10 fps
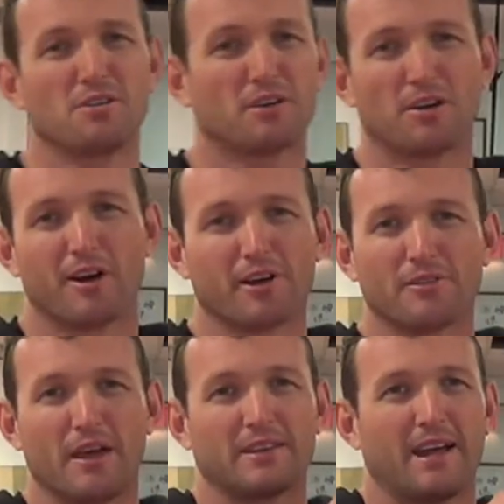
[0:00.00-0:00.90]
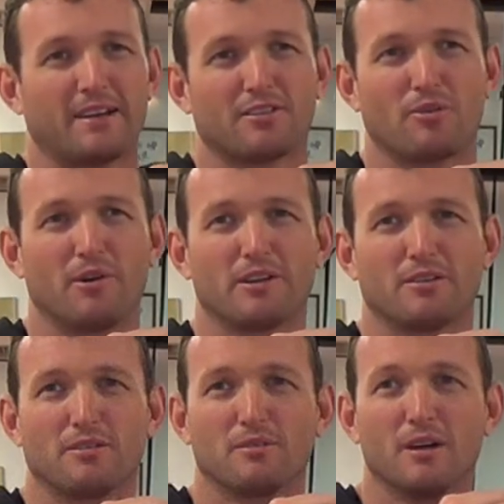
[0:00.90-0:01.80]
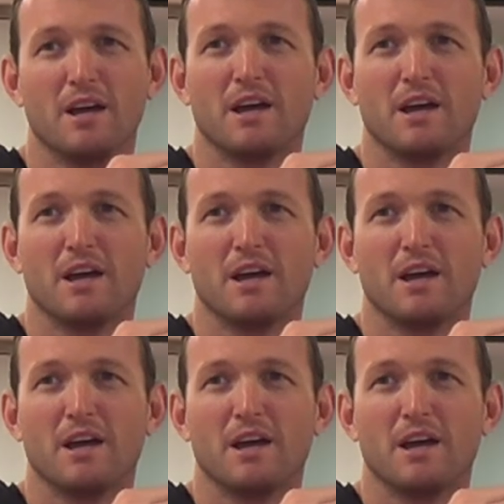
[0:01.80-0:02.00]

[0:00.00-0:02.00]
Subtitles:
You can argue that that's going to